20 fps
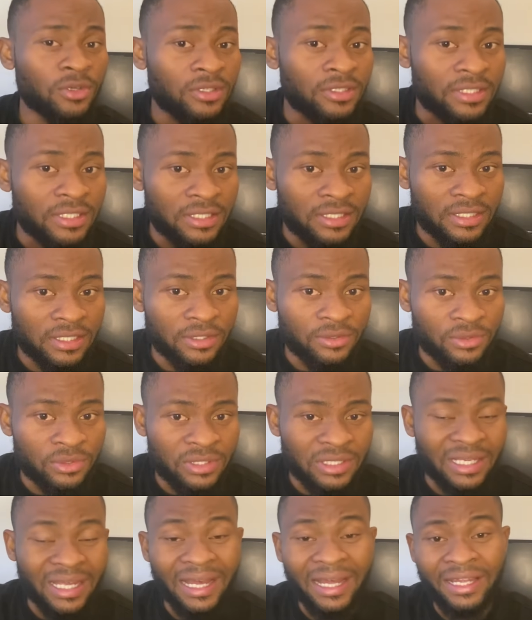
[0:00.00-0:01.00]

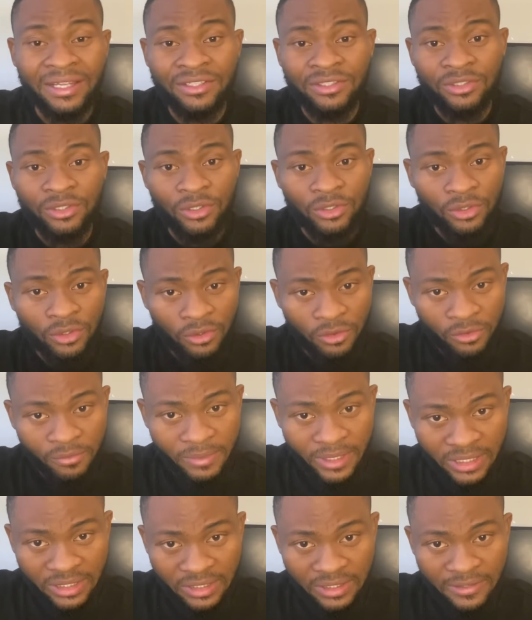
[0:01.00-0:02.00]
details and your
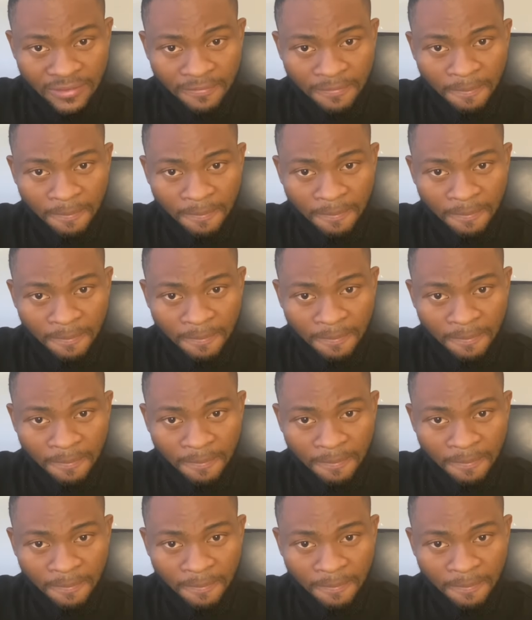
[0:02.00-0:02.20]
documents.